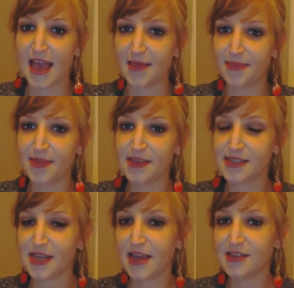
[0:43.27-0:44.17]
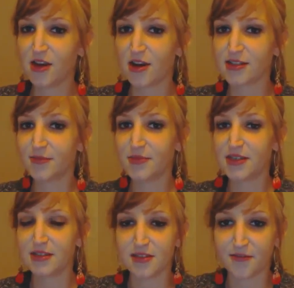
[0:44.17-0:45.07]
And this guy's awesome.
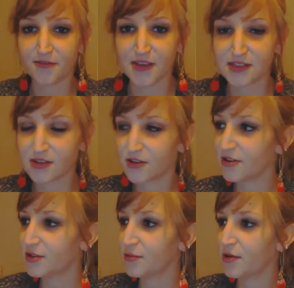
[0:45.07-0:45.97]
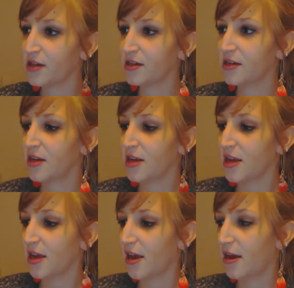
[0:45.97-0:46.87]
This is a Fiskars one.
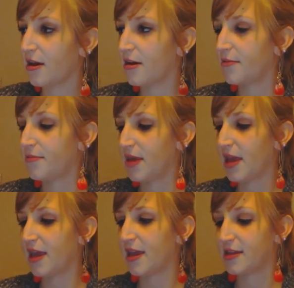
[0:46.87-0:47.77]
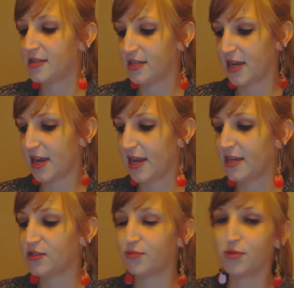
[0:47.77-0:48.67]
And it
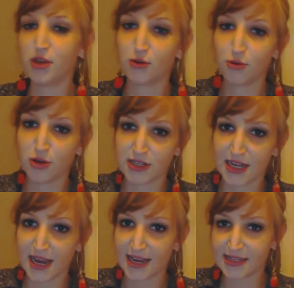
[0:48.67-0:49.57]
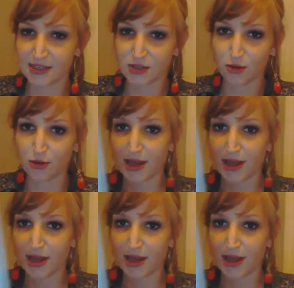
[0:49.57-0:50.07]
is really cool because it has this